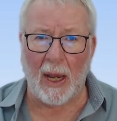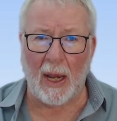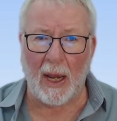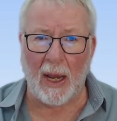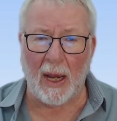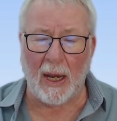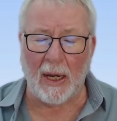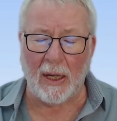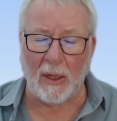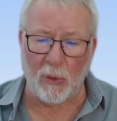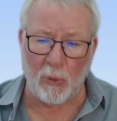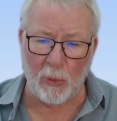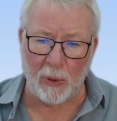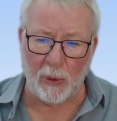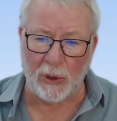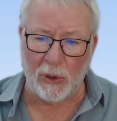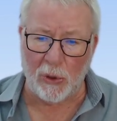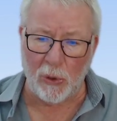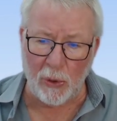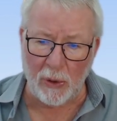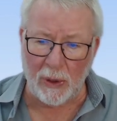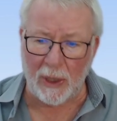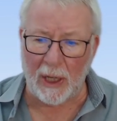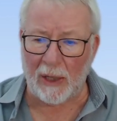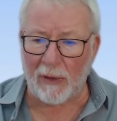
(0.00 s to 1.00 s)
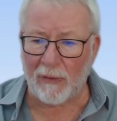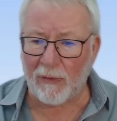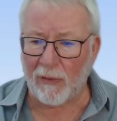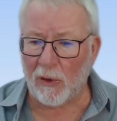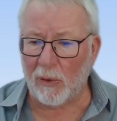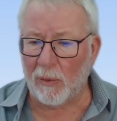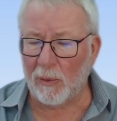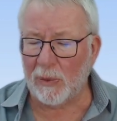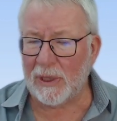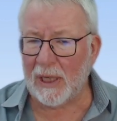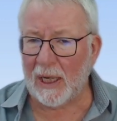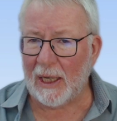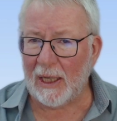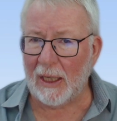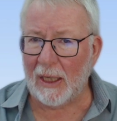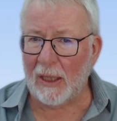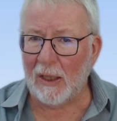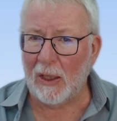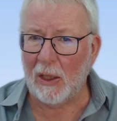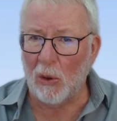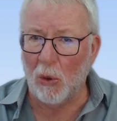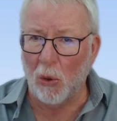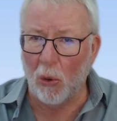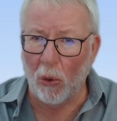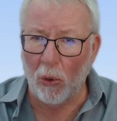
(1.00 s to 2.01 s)
And we do that from taking
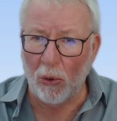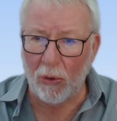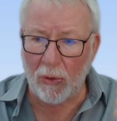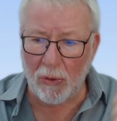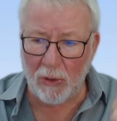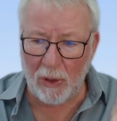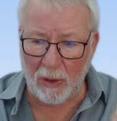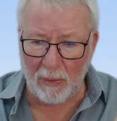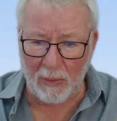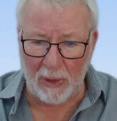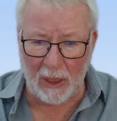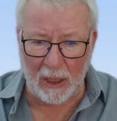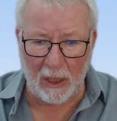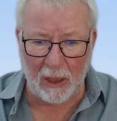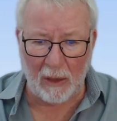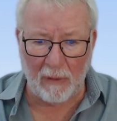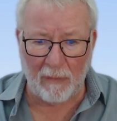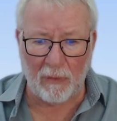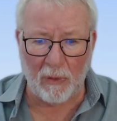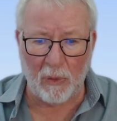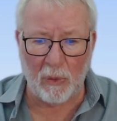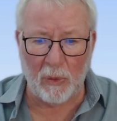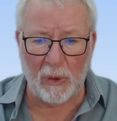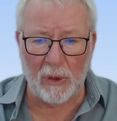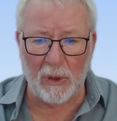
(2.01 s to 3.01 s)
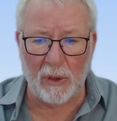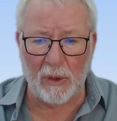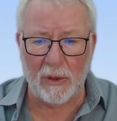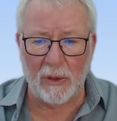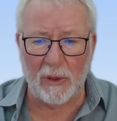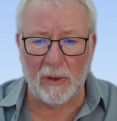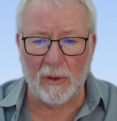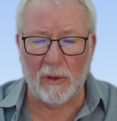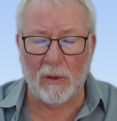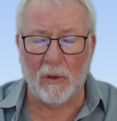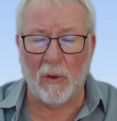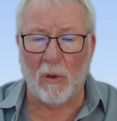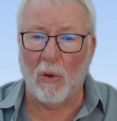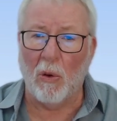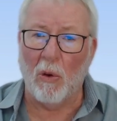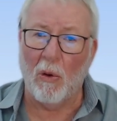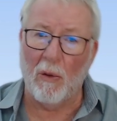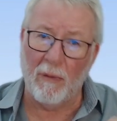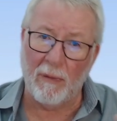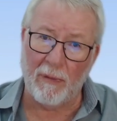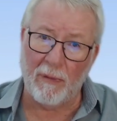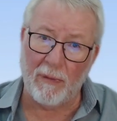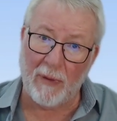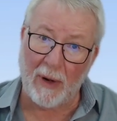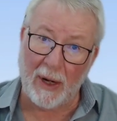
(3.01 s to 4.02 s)
the ordinary meaning of the word
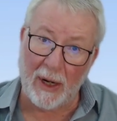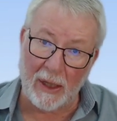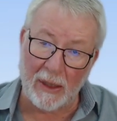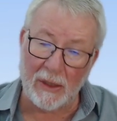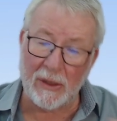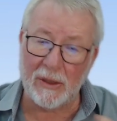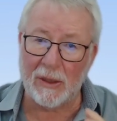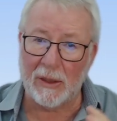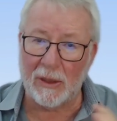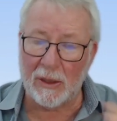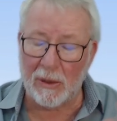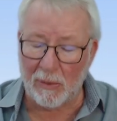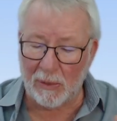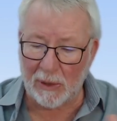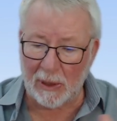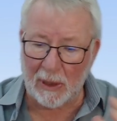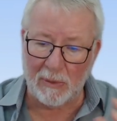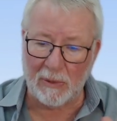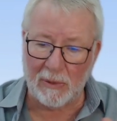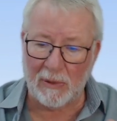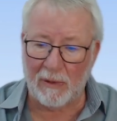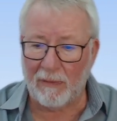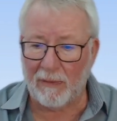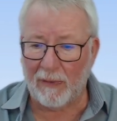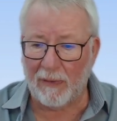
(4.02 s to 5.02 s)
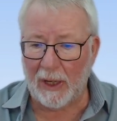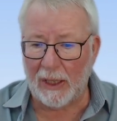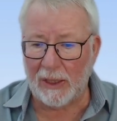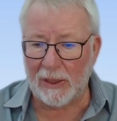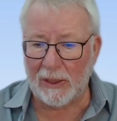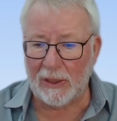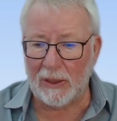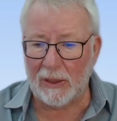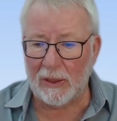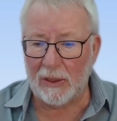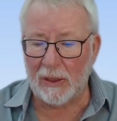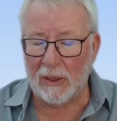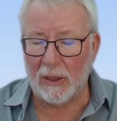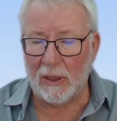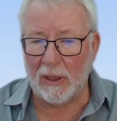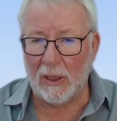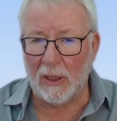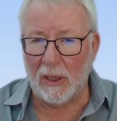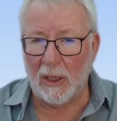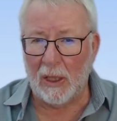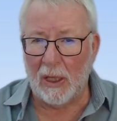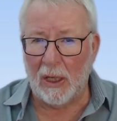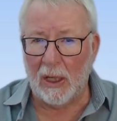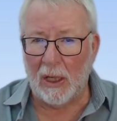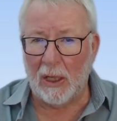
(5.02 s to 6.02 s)
or phrase, sometimes they're phrases,
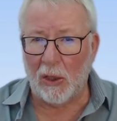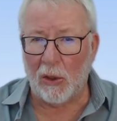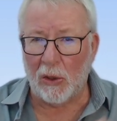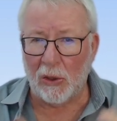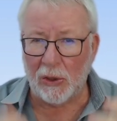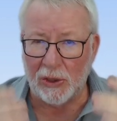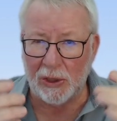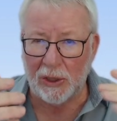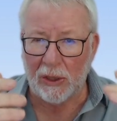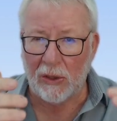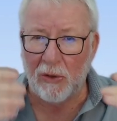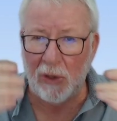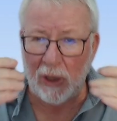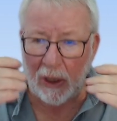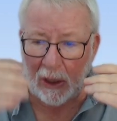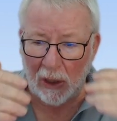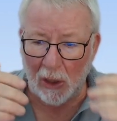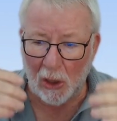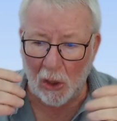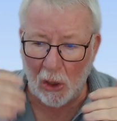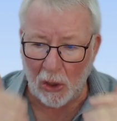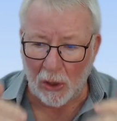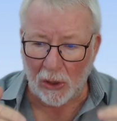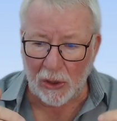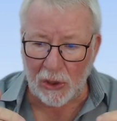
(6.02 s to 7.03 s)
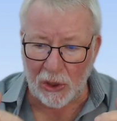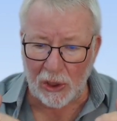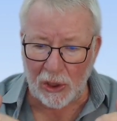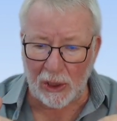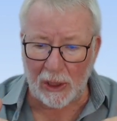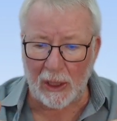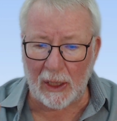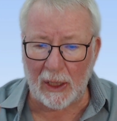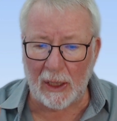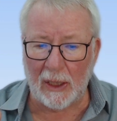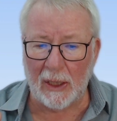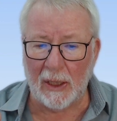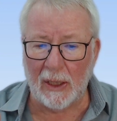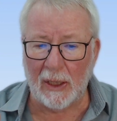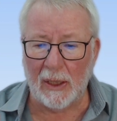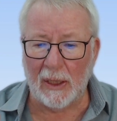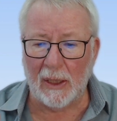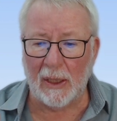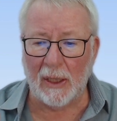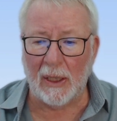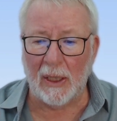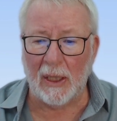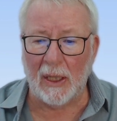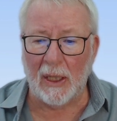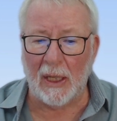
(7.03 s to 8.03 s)
considering the logic,
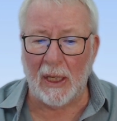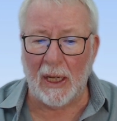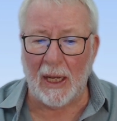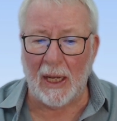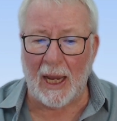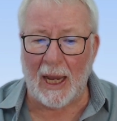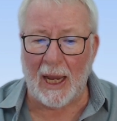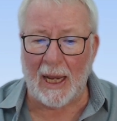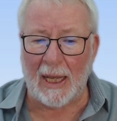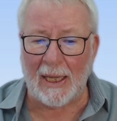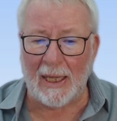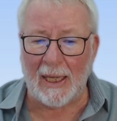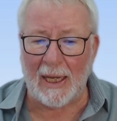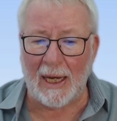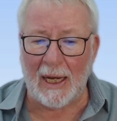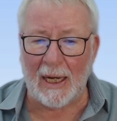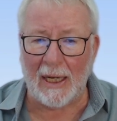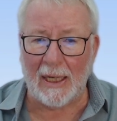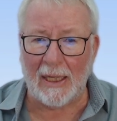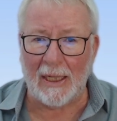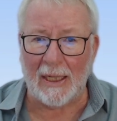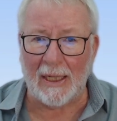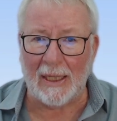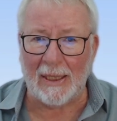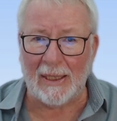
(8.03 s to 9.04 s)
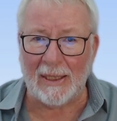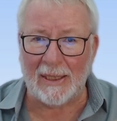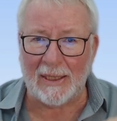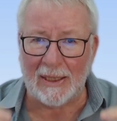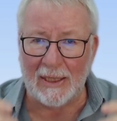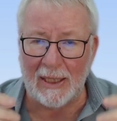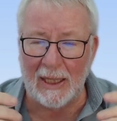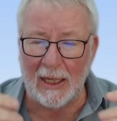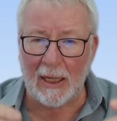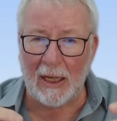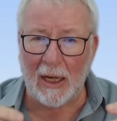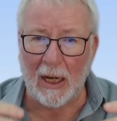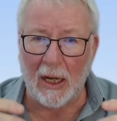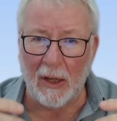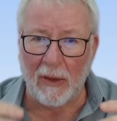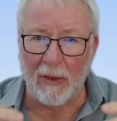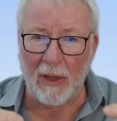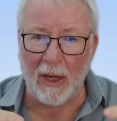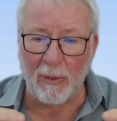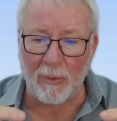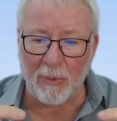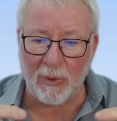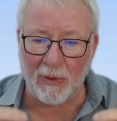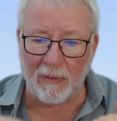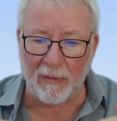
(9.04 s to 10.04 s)
and then seeing how
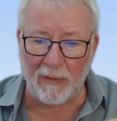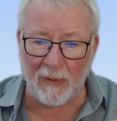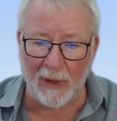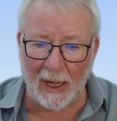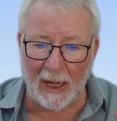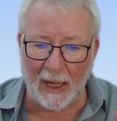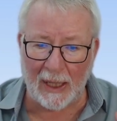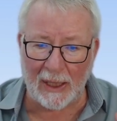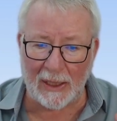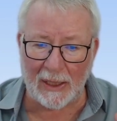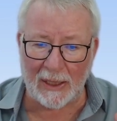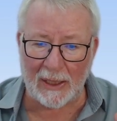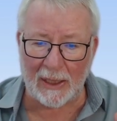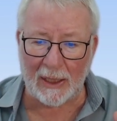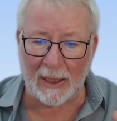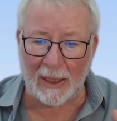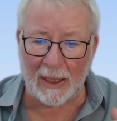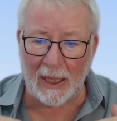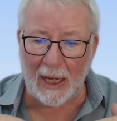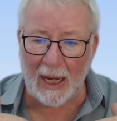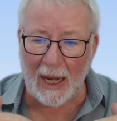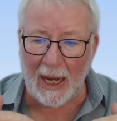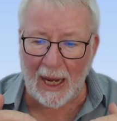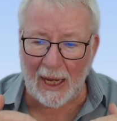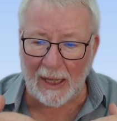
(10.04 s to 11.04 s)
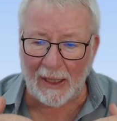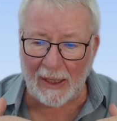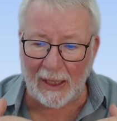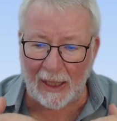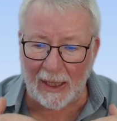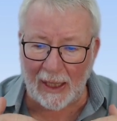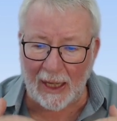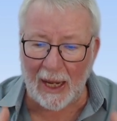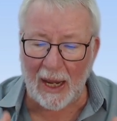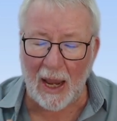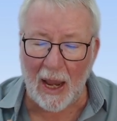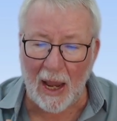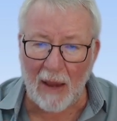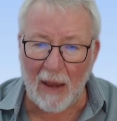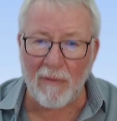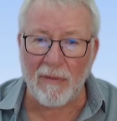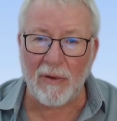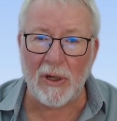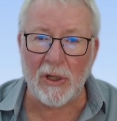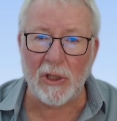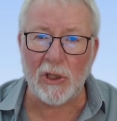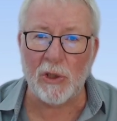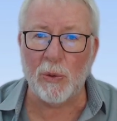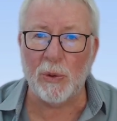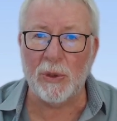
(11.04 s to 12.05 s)
that provides the key
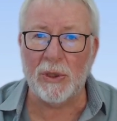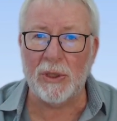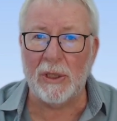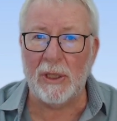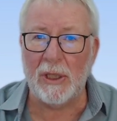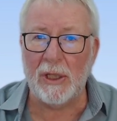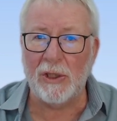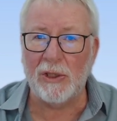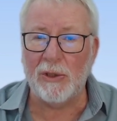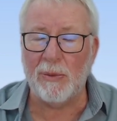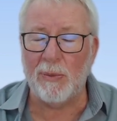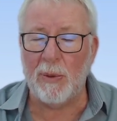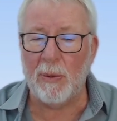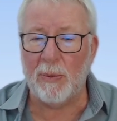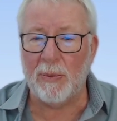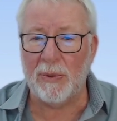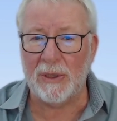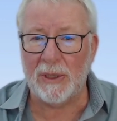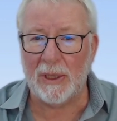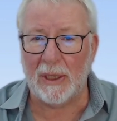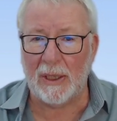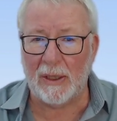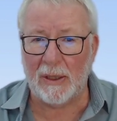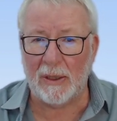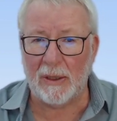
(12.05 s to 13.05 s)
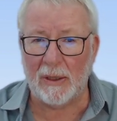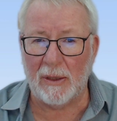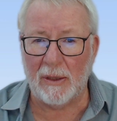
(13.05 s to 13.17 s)
evidence which needs to be presented.